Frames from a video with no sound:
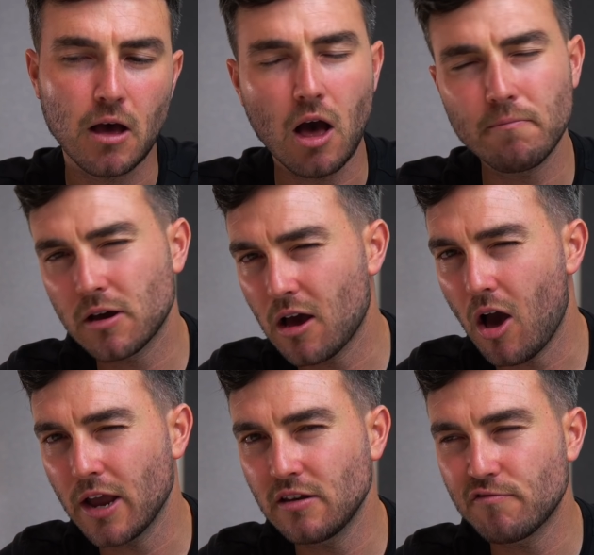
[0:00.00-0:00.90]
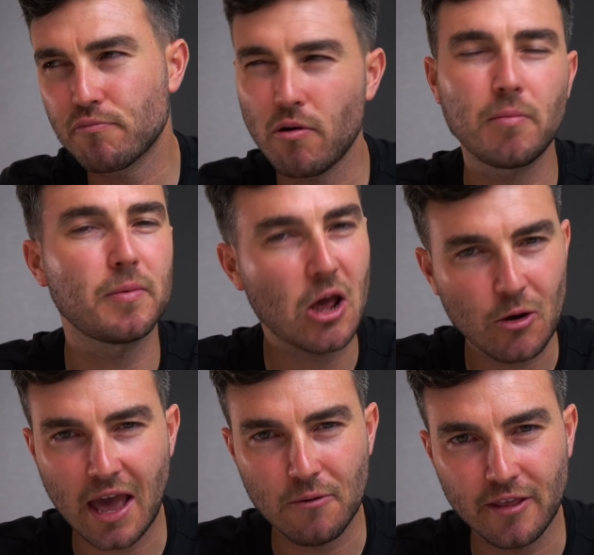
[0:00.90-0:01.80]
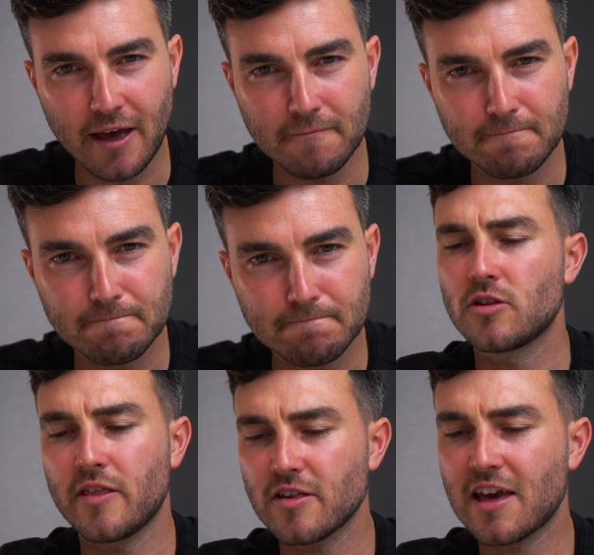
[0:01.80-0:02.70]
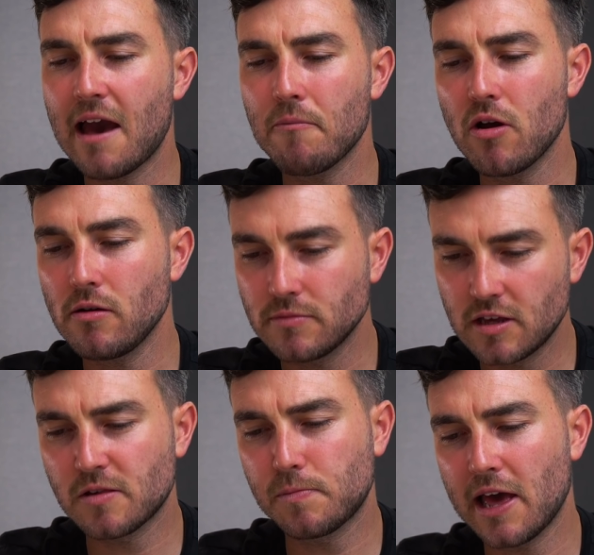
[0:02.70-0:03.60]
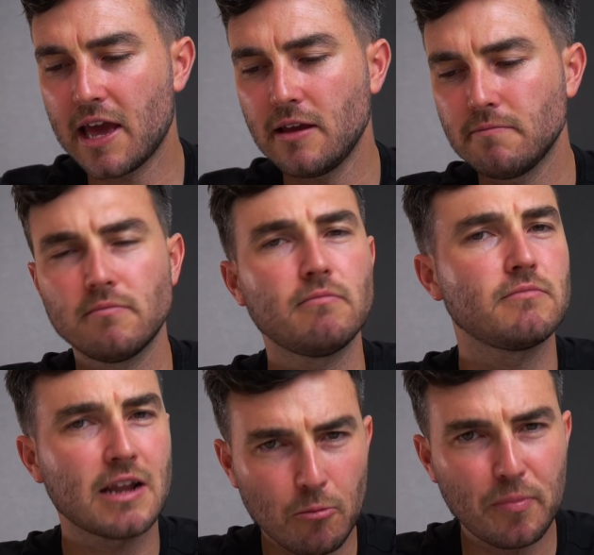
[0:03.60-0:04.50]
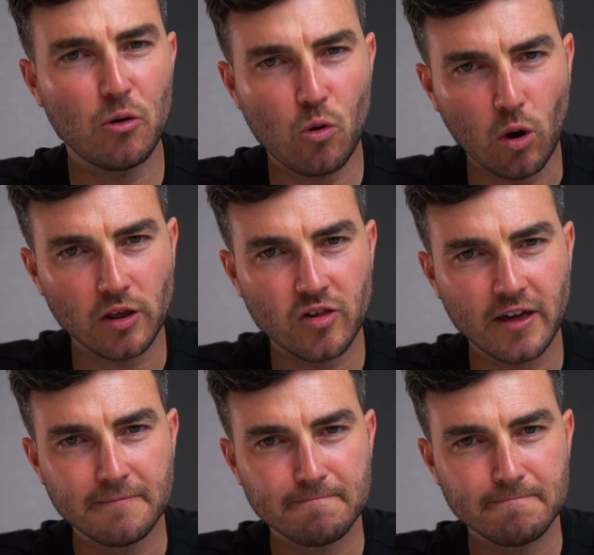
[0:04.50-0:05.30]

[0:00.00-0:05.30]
I'm kind of probably okay with that. So that's camera, display, now build quality,